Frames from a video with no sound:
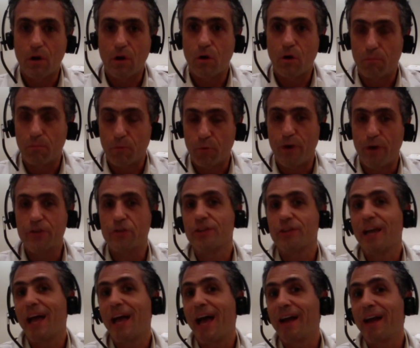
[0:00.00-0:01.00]

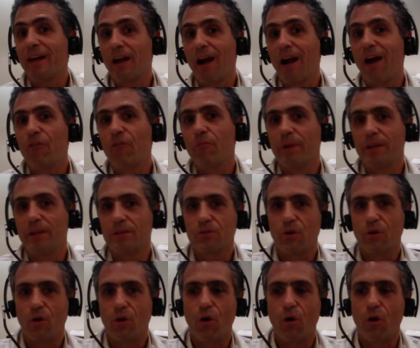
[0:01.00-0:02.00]
corporations and governments
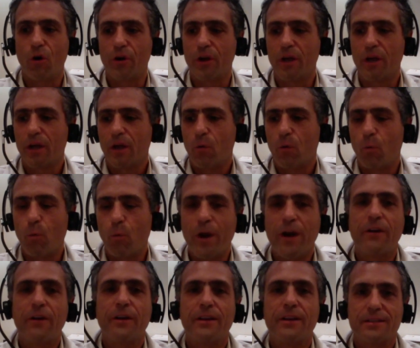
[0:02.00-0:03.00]
on
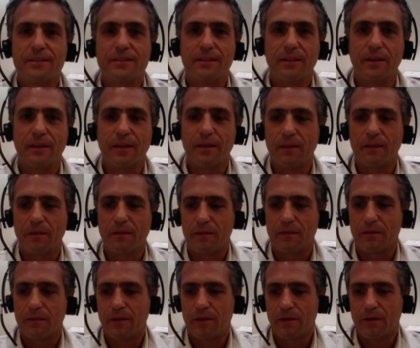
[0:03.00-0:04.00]
where is
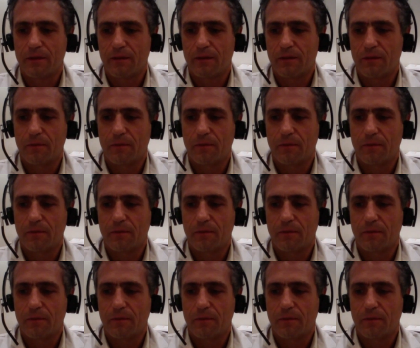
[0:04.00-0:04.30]
the